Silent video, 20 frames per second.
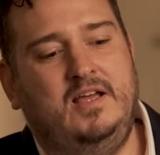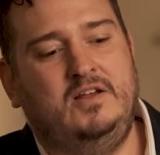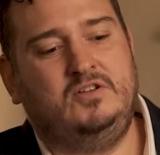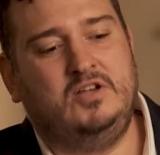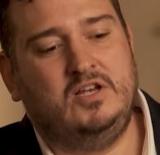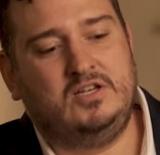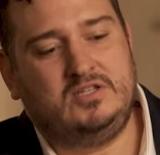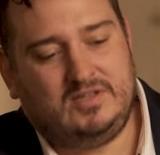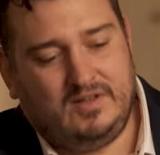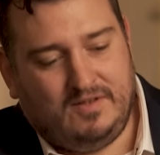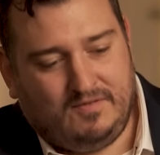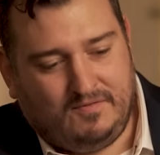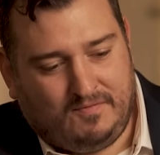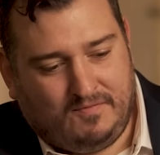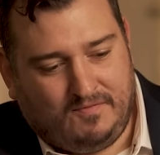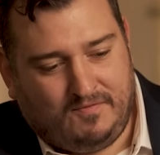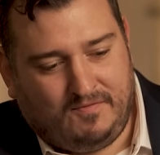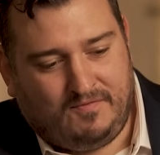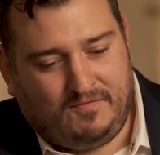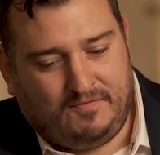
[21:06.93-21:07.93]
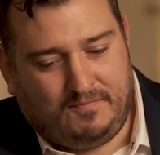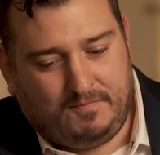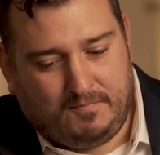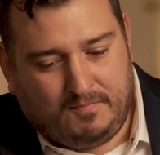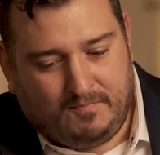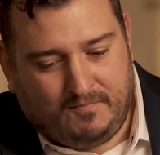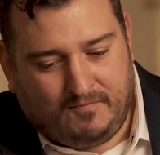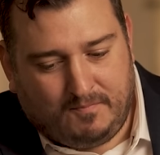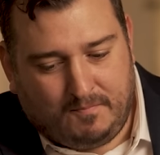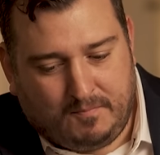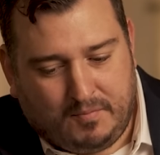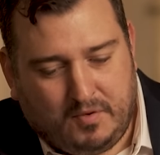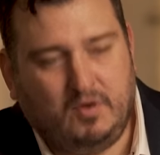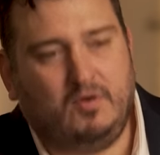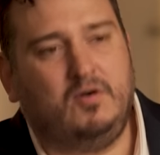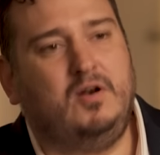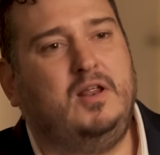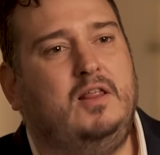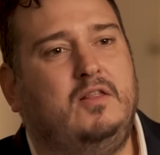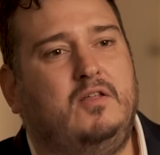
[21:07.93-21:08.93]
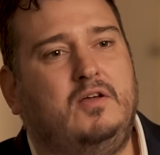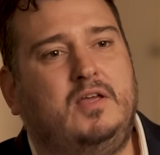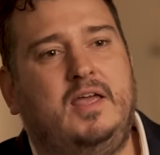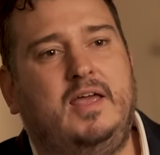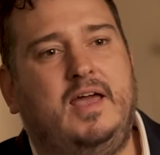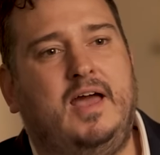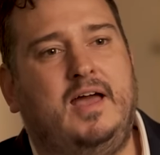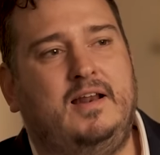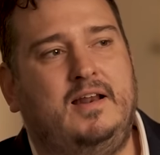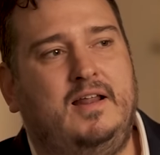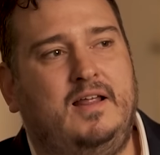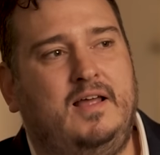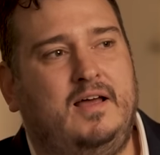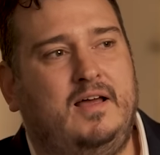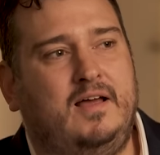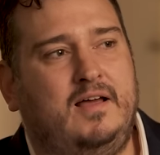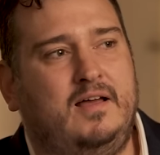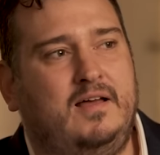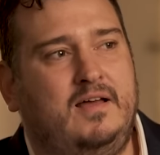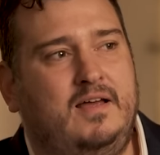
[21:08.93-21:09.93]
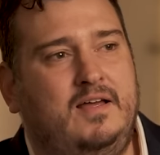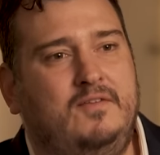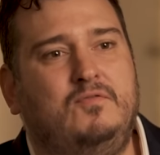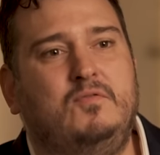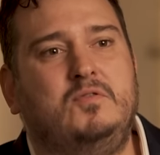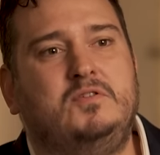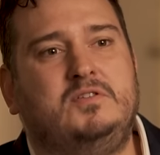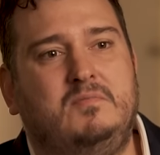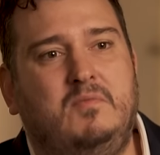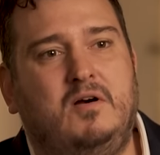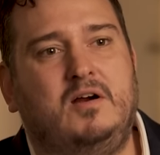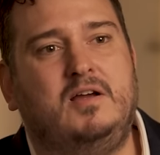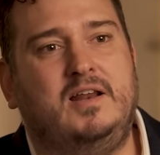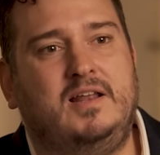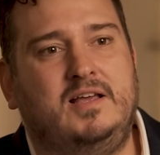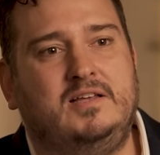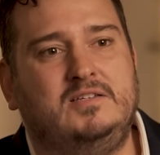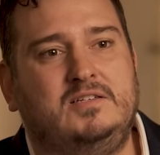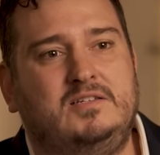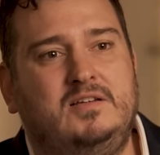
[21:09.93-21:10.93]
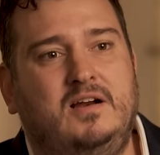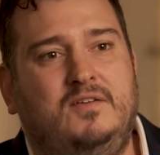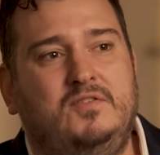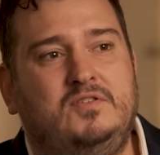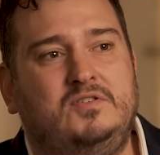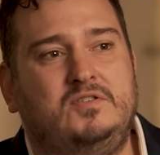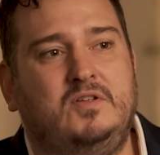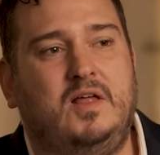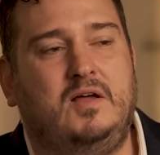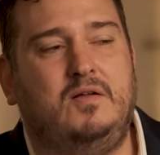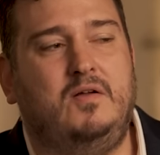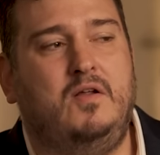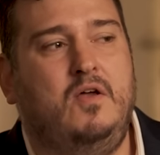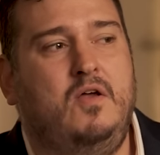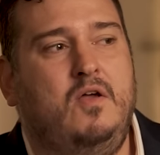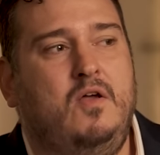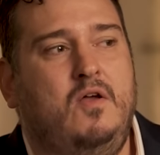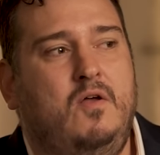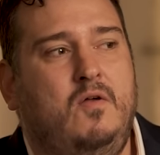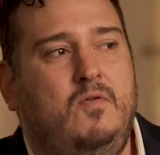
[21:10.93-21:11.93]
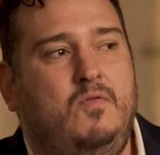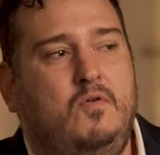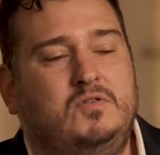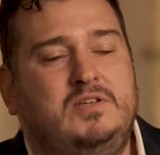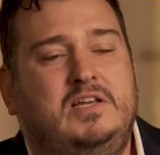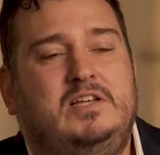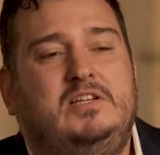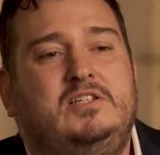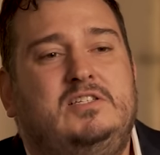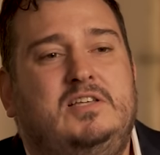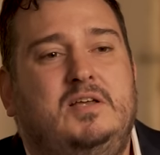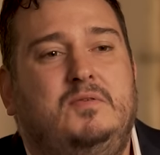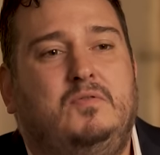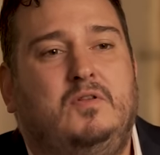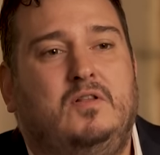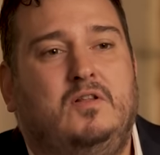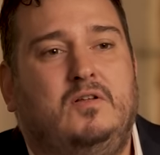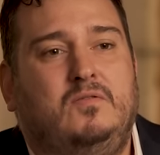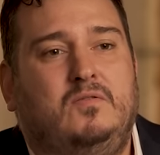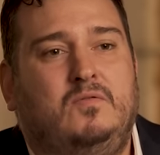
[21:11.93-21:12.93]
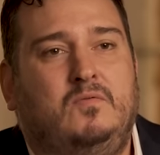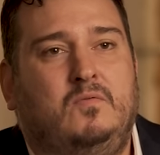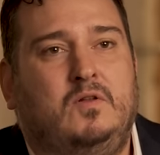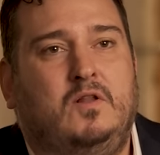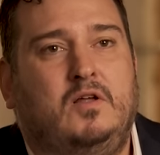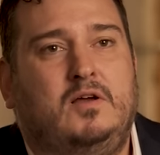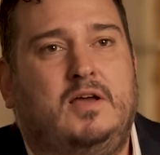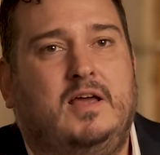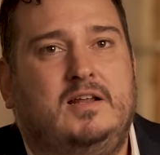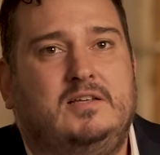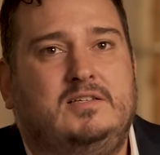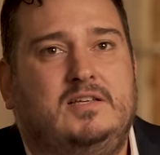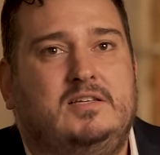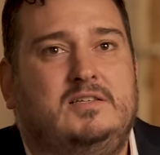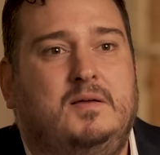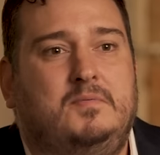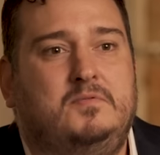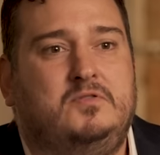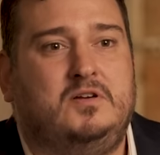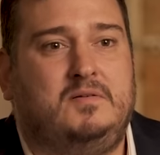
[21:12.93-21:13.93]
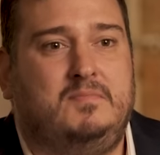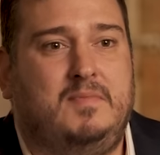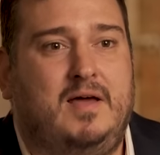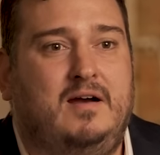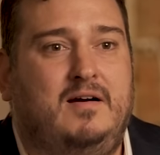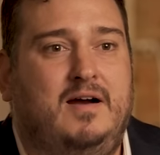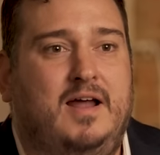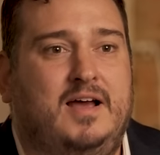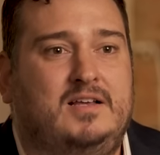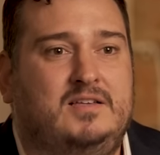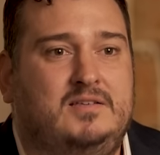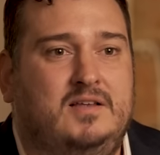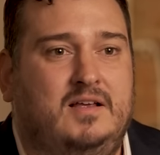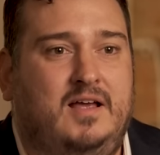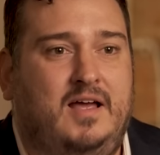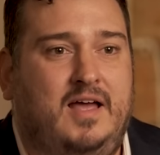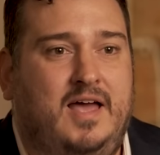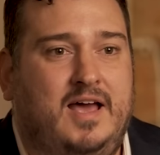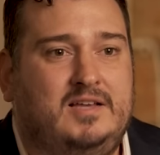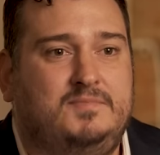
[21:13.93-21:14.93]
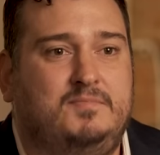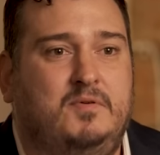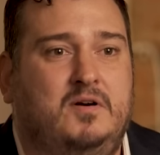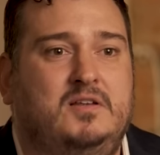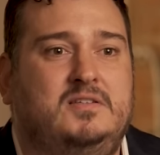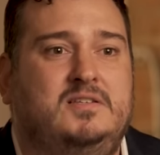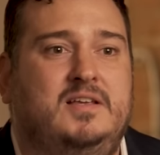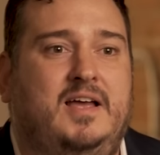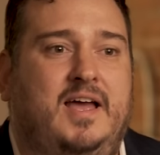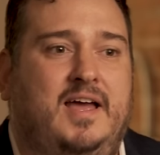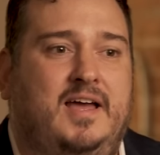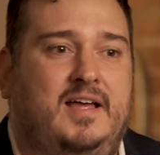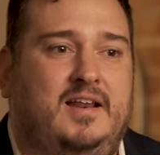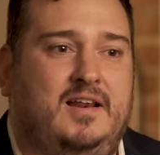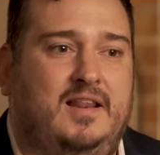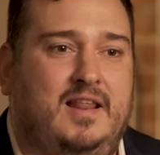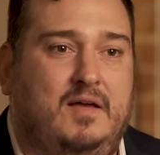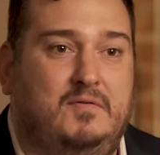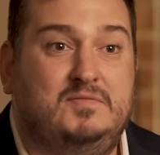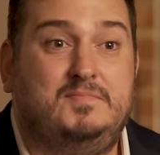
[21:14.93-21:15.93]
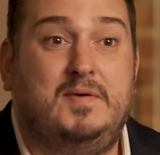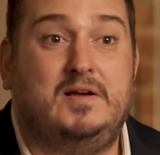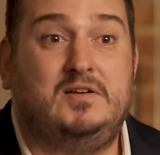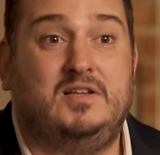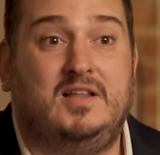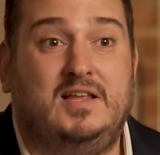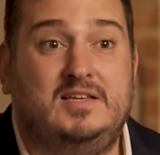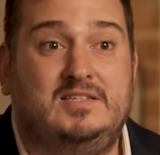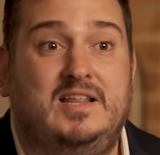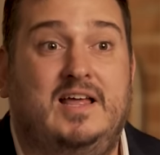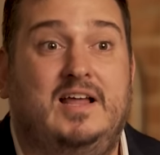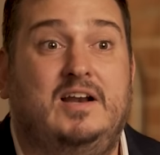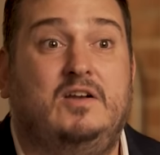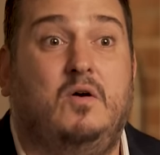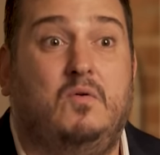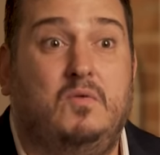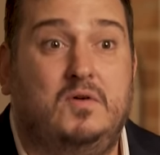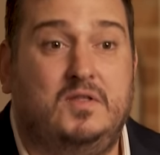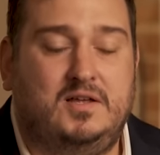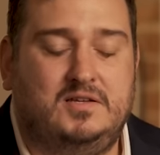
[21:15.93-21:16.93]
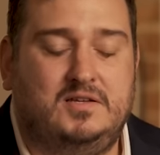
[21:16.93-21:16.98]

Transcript: just purely looking at influencer marketing as a service, so that those agencies would look at us as subject matter experts and that we specialize in that and go with